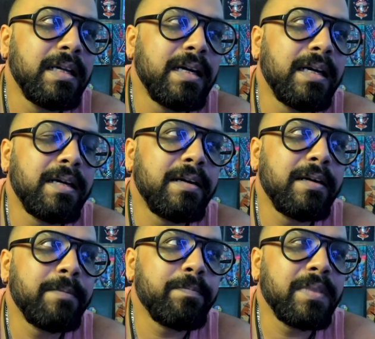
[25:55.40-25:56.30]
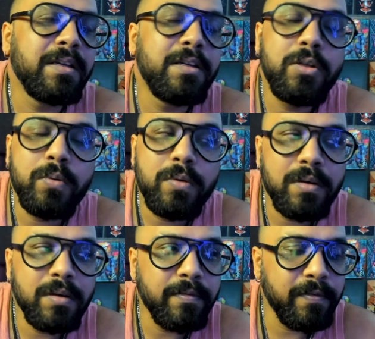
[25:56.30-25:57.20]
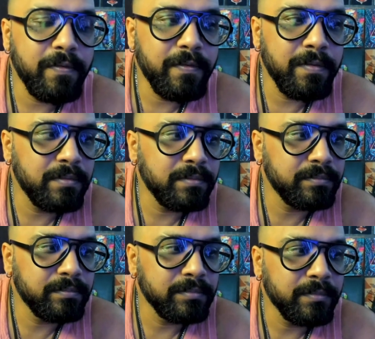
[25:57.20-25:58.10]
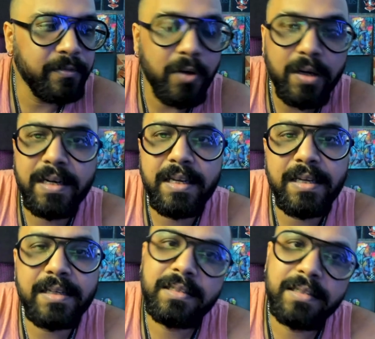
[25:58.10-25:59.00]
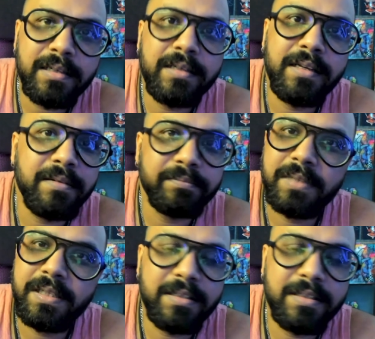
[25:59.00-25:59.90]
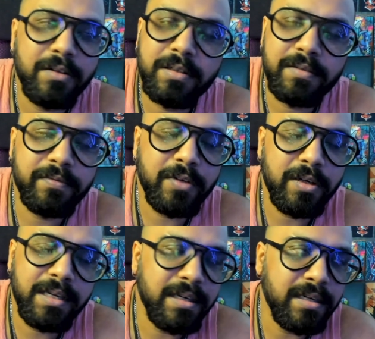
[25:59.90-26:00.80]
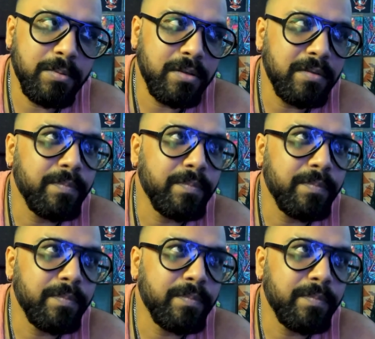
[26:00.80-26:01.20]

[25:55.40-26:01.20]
The new 40 is 30. It's not 40 anymore.